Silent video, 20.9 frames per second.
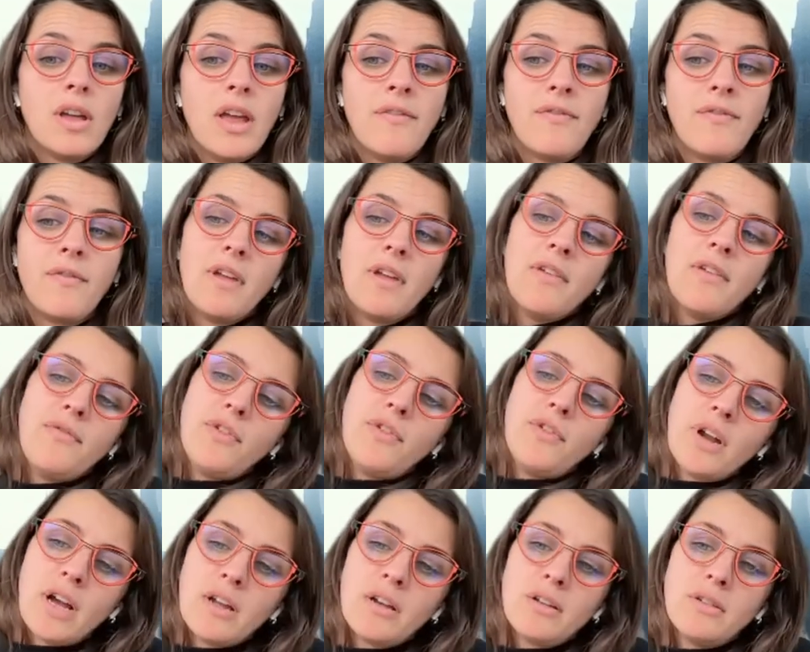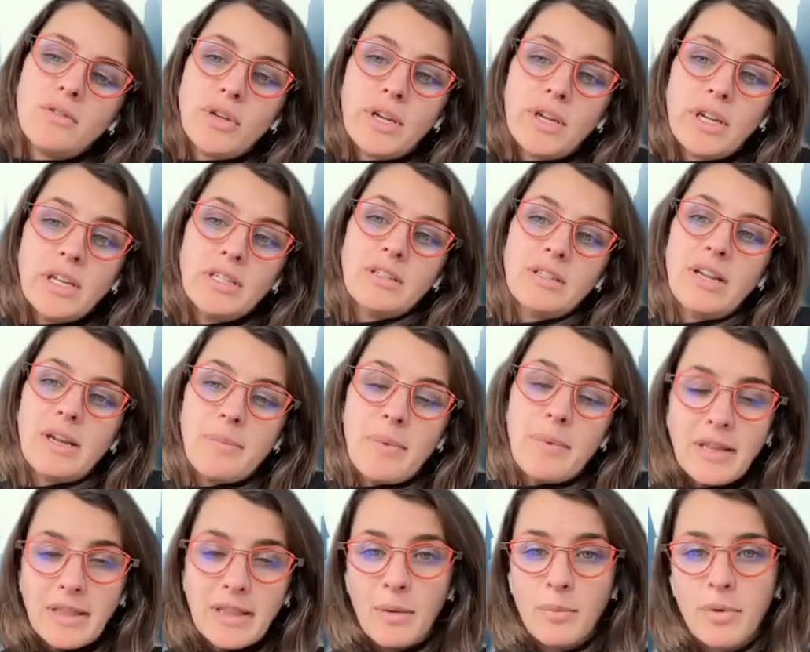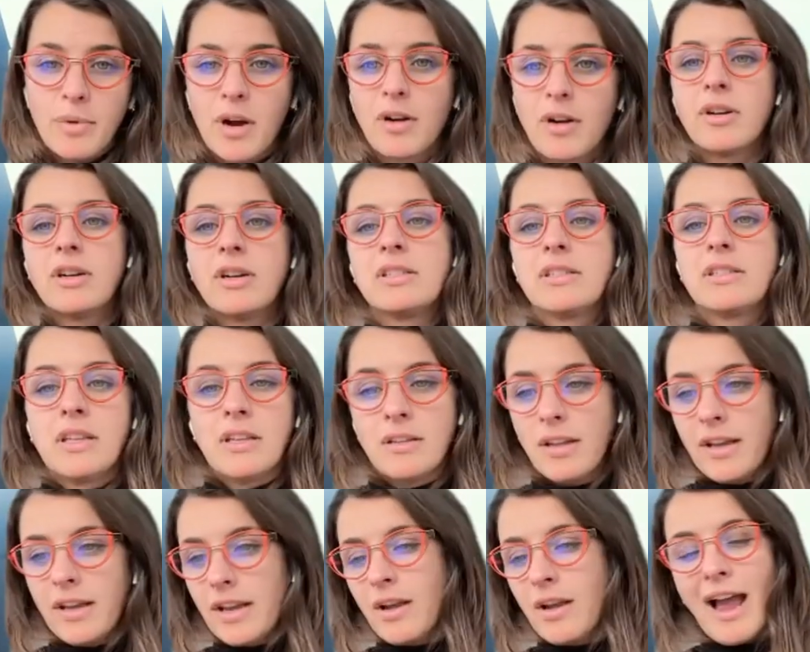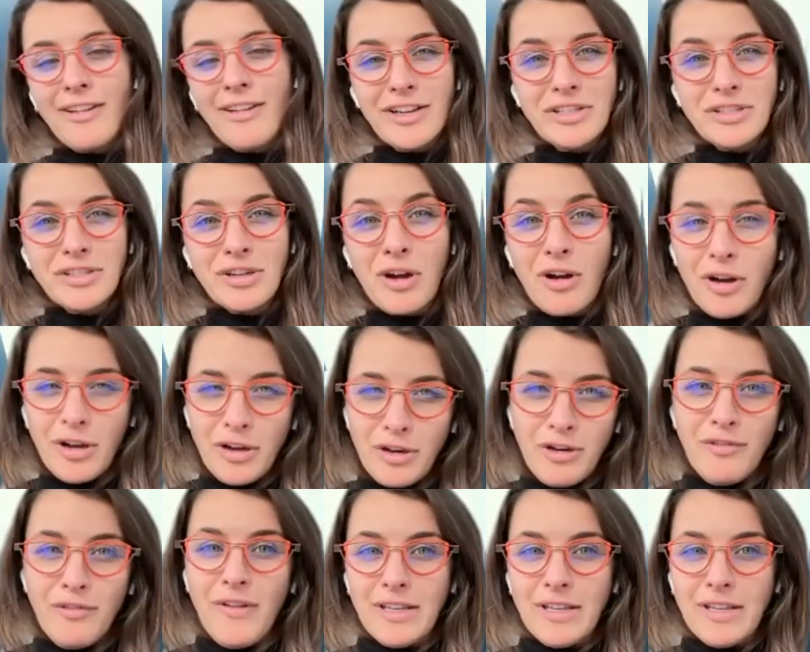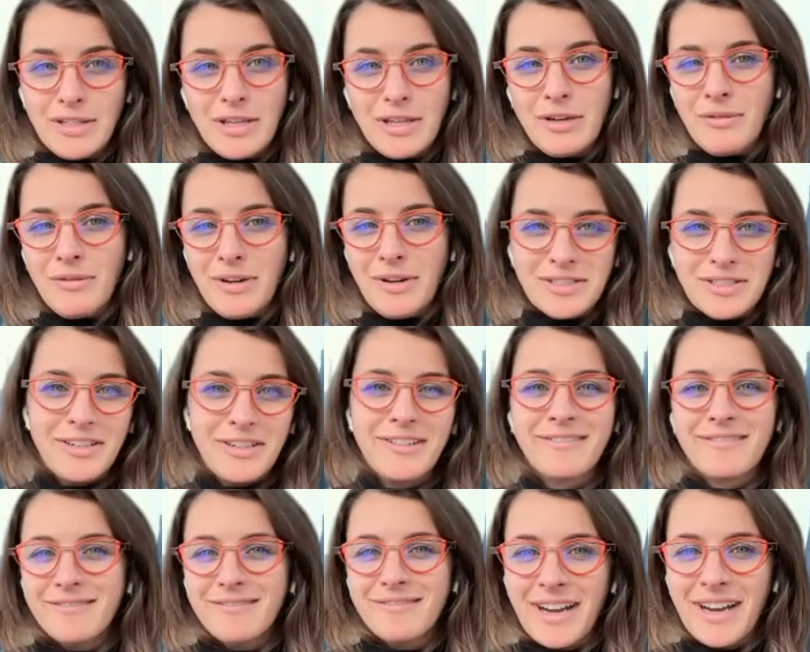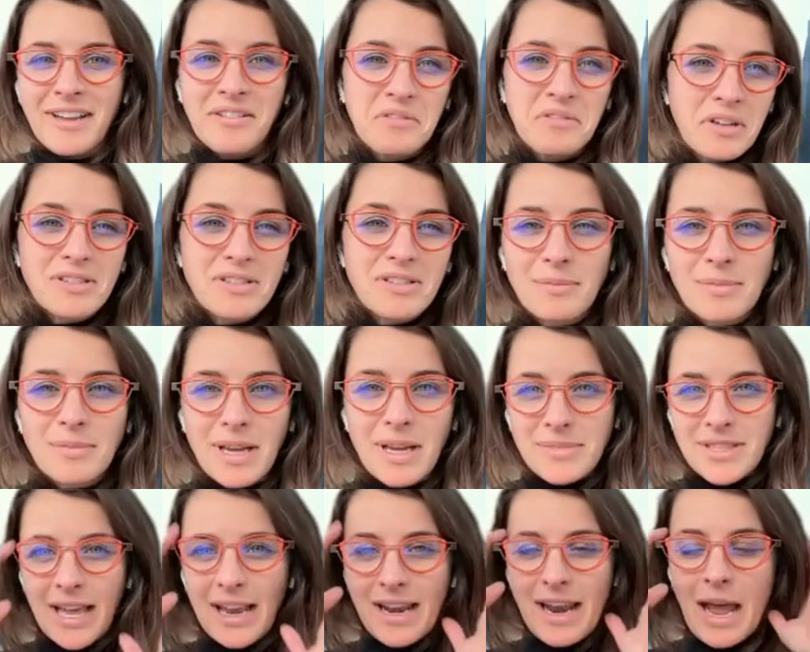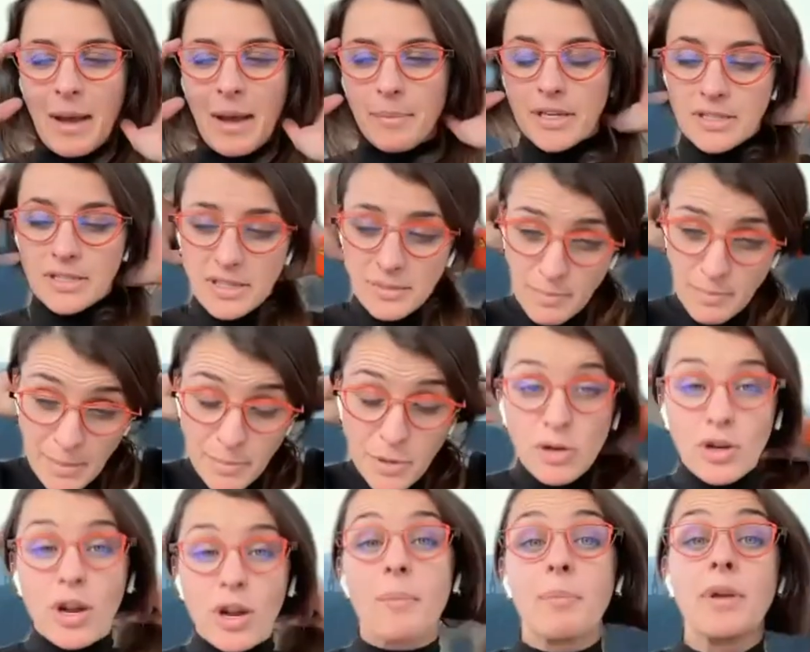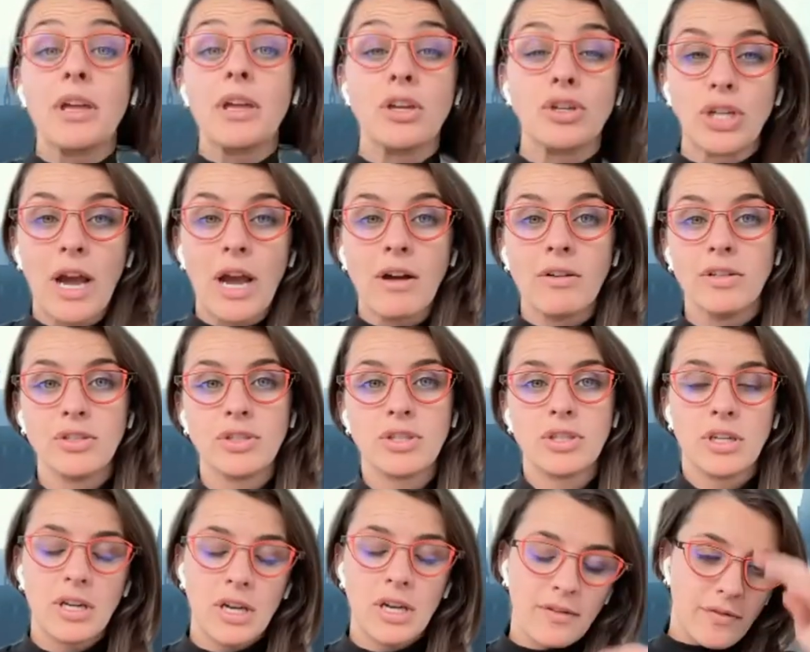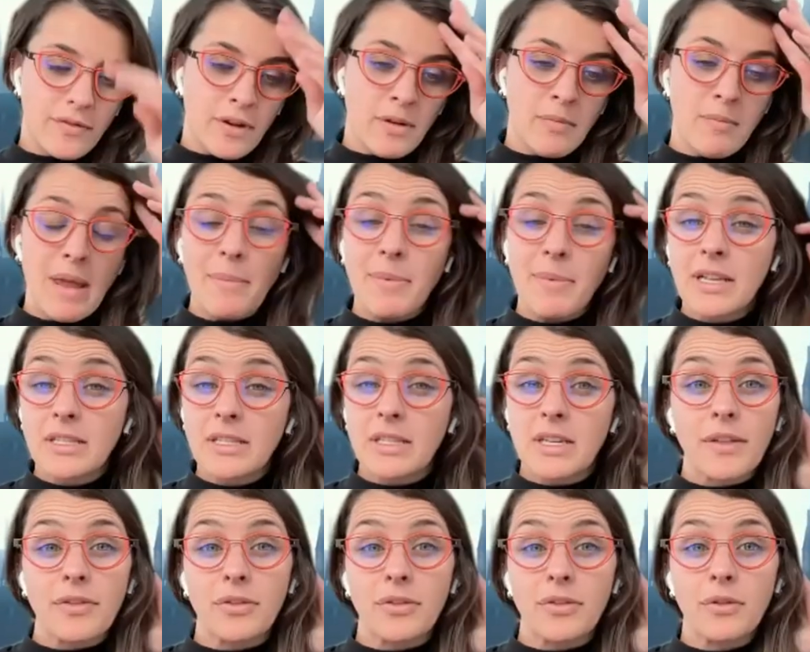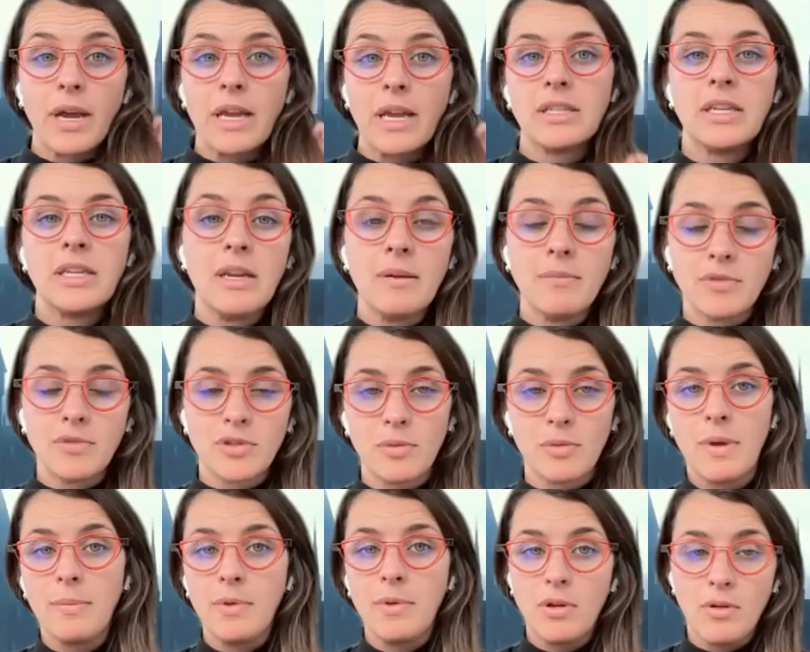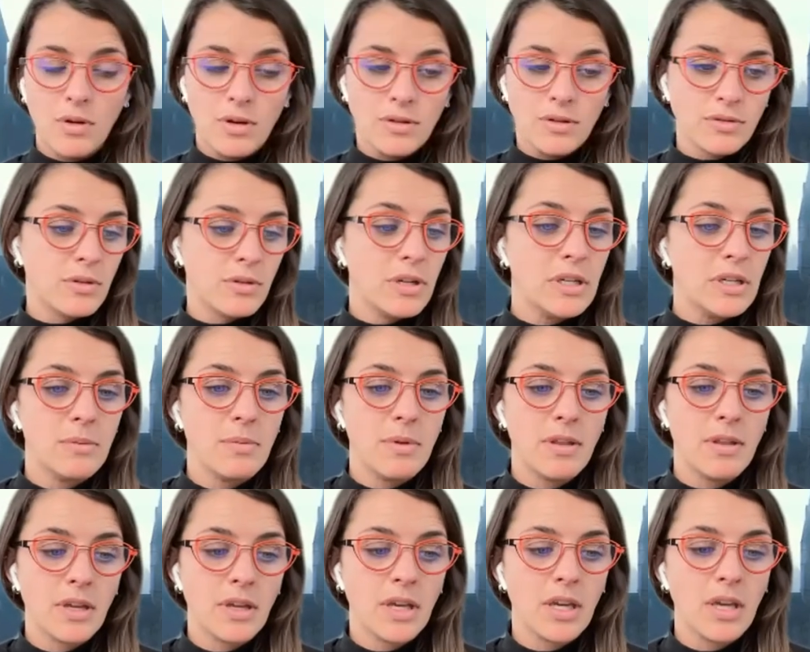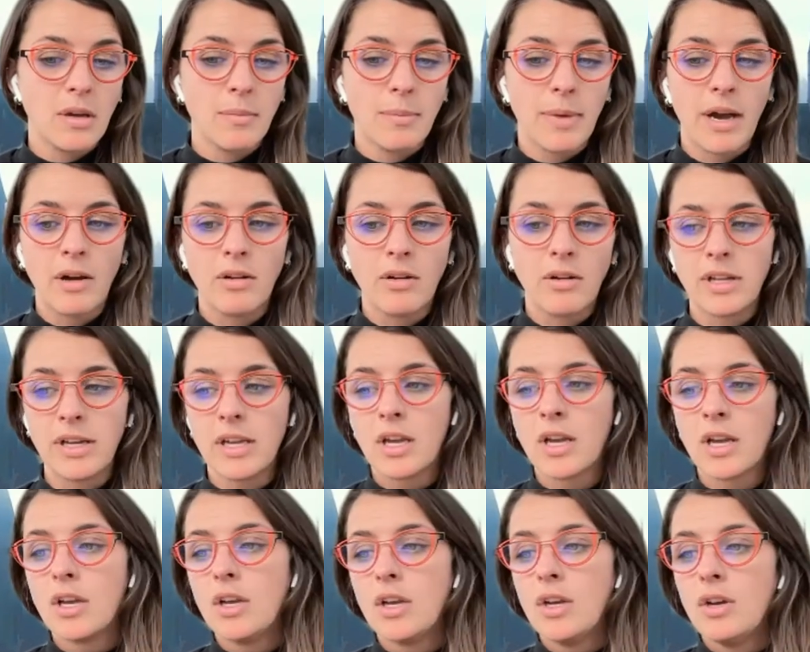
if if you're not looking to like make that progress then like i like to call it your vesting and resting right like sometimes that happens maybe you're not being challenged enough and maybe it's not the right team so maybe you also need to be thinking about like